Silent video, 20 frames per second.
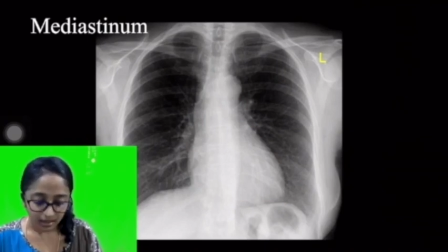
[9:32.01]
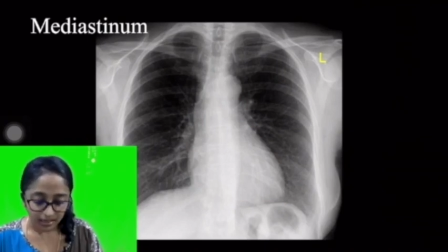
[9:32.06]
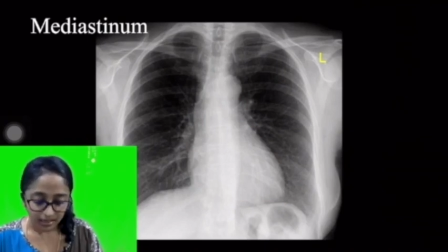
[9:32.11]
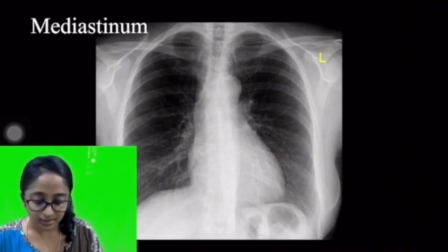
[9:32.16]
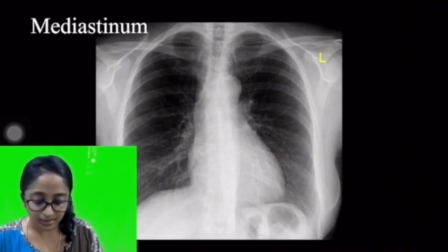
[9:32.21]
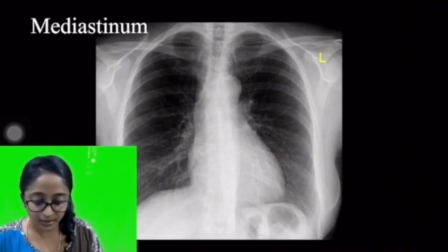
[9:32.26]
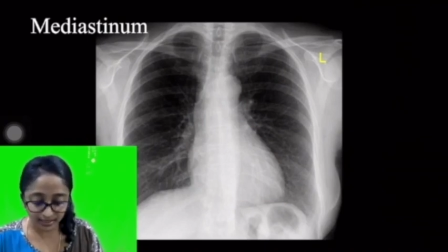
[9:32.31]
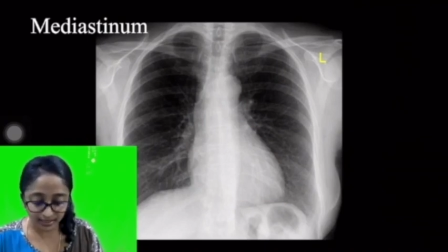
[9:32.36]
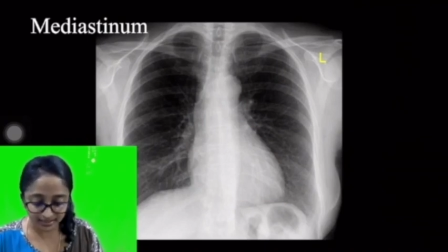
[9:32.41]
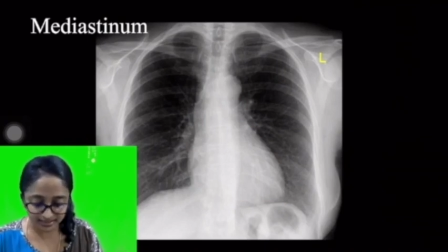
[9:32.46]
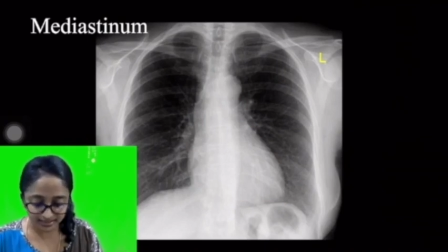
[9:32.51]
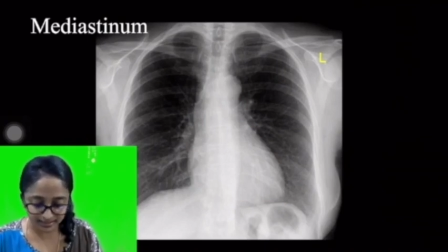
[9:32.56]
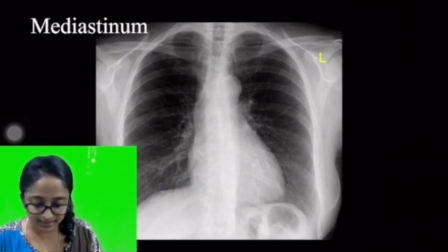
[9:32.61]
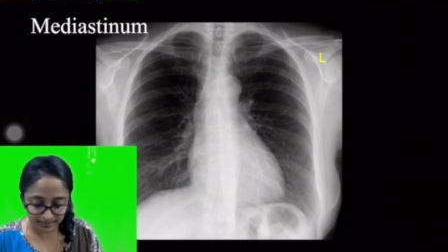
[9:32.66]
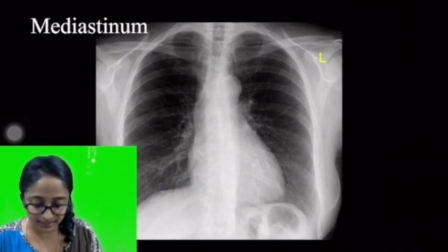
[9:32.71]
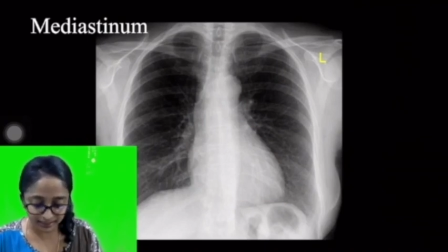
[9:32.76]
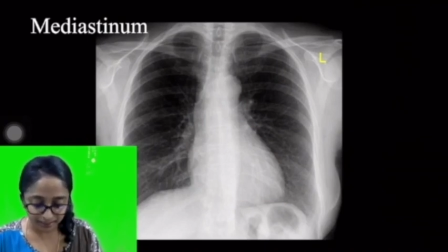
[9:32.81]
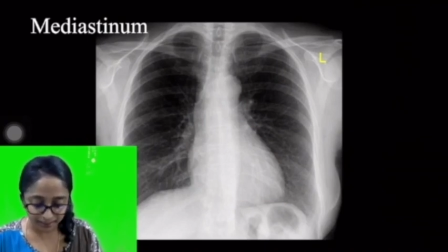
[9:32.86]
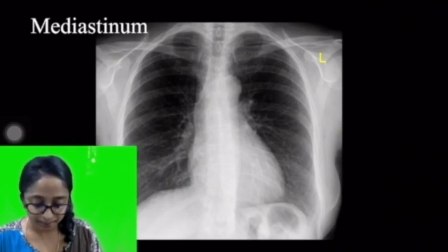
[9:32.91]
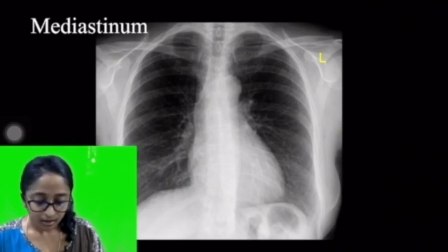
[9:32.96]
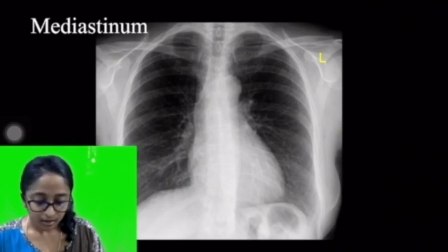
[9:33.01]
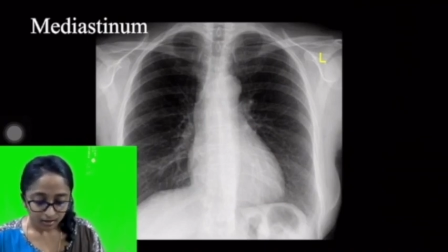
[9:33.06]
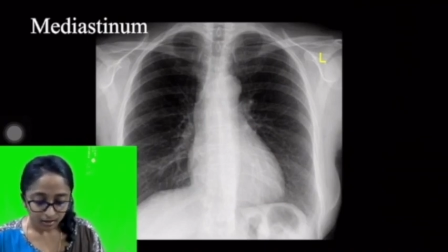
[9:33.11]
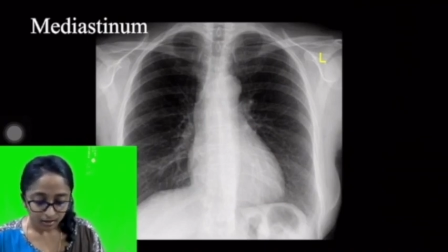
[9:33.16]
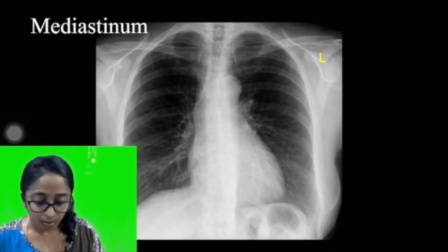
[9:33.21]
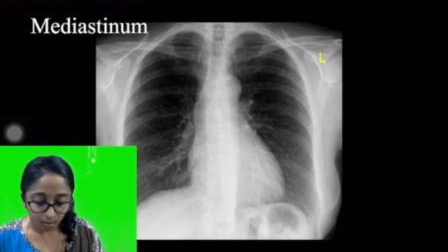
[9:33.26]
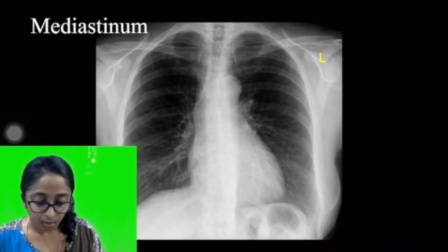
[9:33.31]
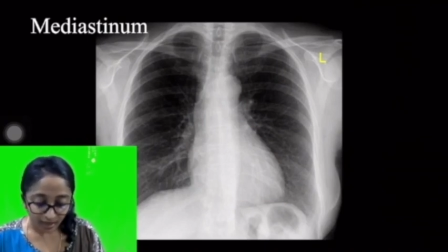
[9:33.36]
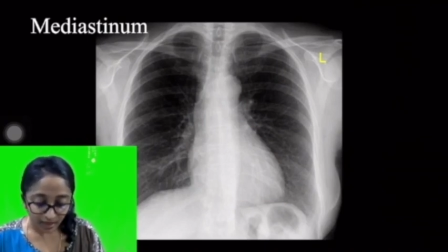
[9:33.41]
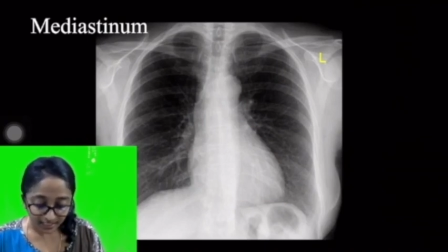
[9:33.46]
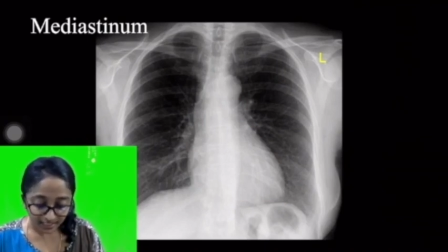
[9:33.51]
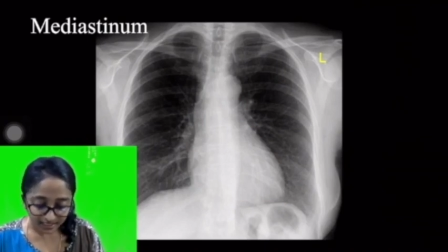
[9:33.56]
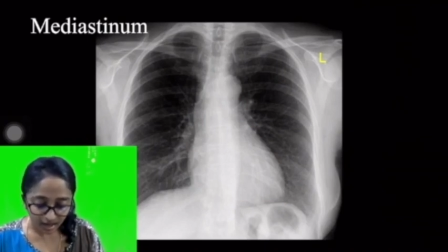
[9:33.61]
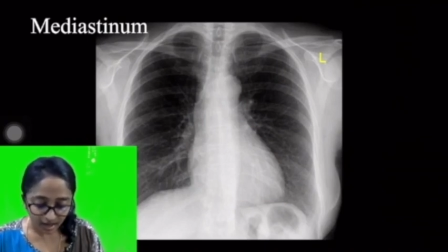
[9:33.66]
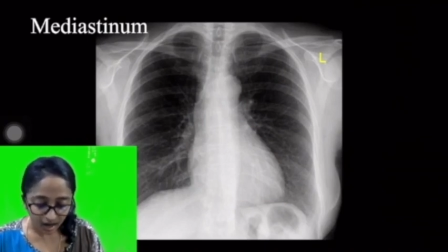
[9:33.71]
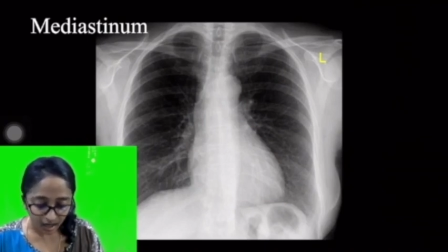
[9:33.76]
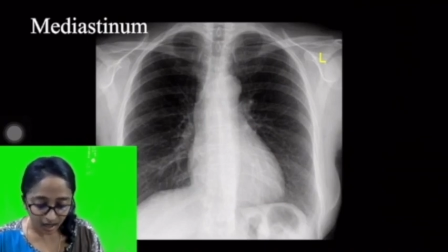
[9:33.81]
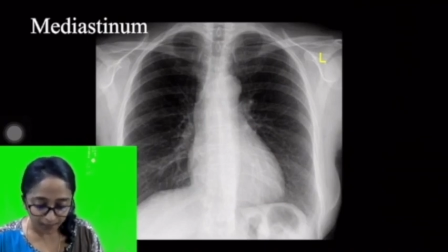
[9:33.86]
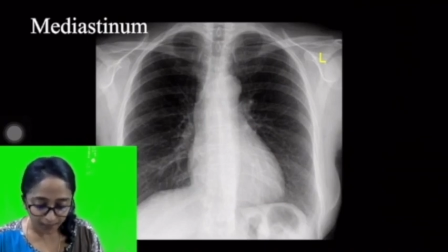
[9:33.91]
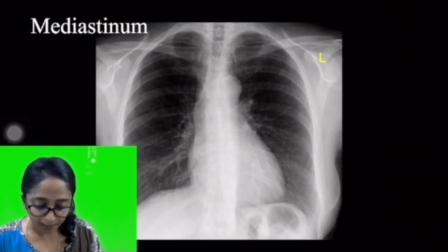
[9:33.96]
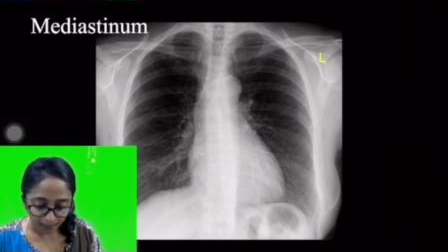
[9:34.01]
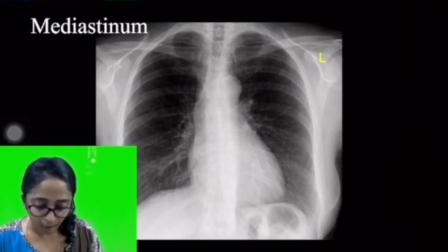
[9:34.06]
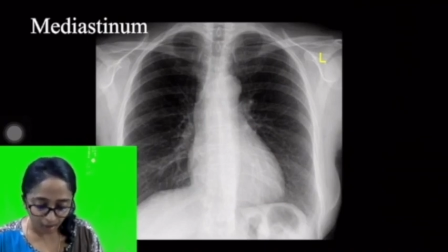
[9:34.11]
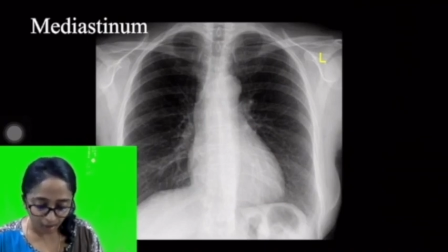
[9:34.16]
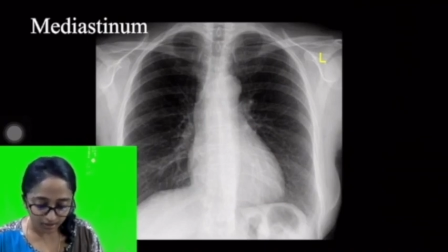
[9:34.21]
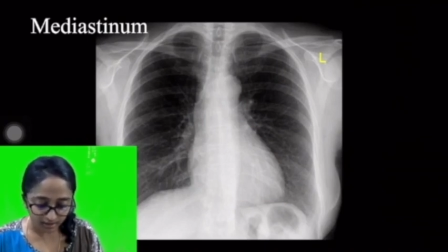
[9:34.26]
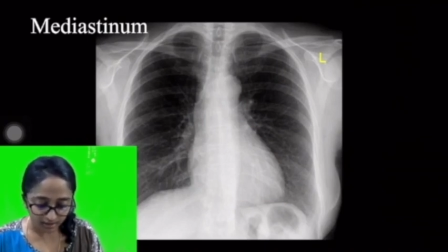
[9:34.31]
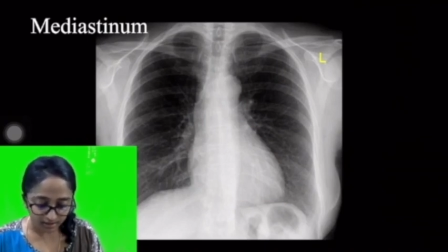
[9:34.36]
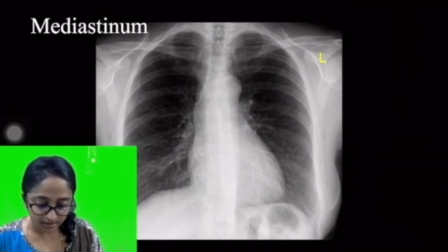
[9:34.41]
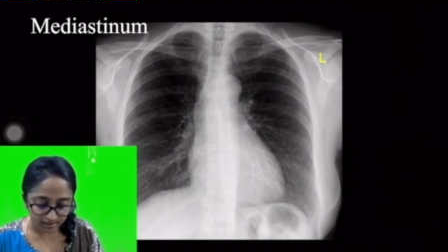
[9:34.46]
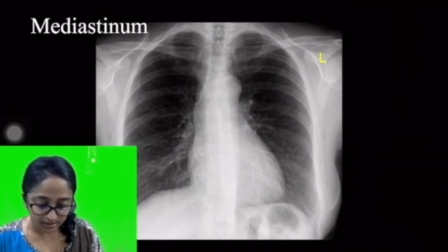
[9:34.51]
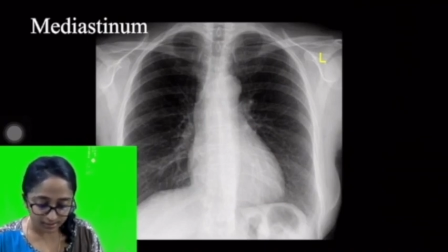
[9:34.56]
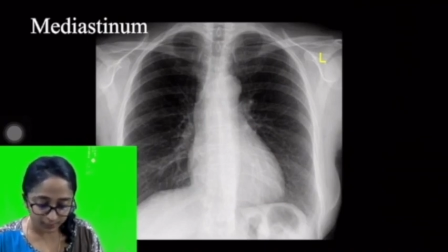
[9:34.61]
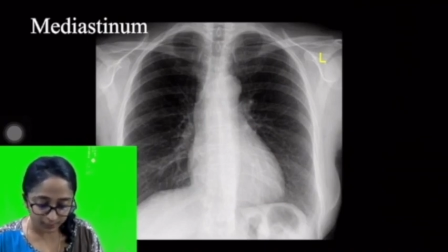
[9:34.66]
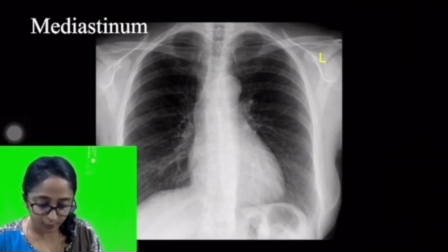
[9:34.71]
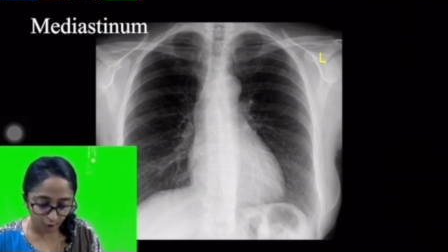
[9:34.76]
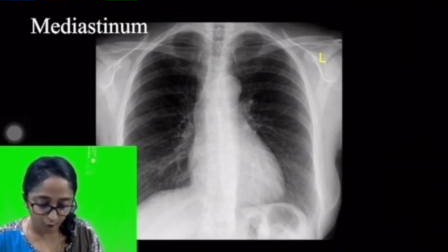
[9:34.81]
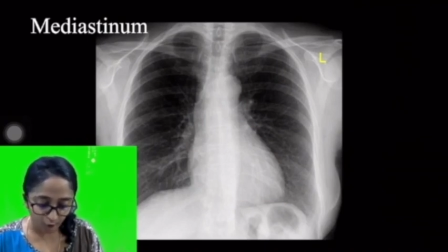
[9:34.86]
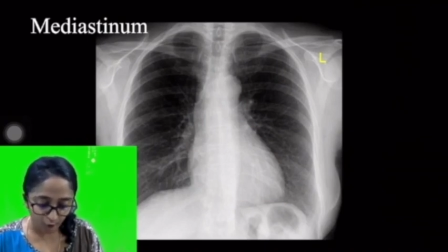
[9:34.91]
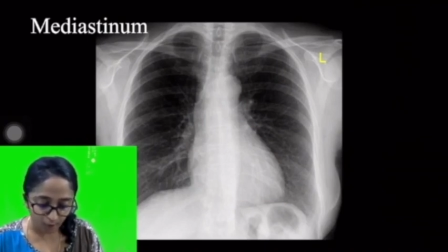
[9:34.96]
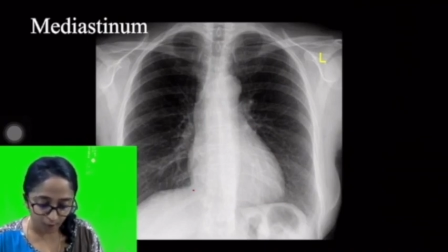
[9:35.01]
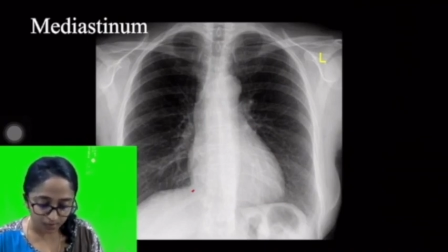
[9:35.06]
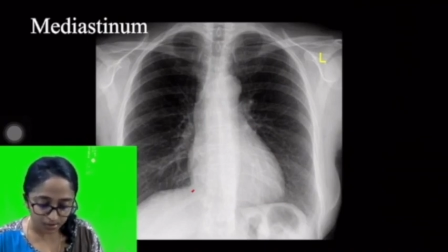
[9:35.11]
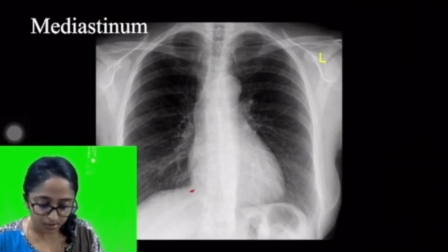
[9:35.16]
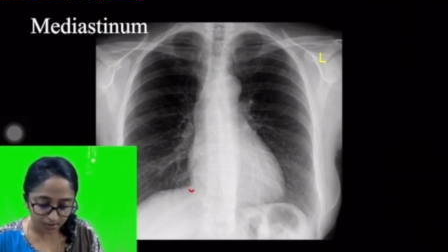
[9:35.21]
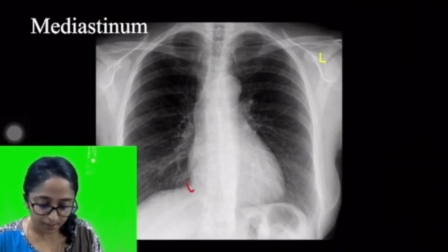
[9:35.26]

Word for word: As you can see, the right heart border is formed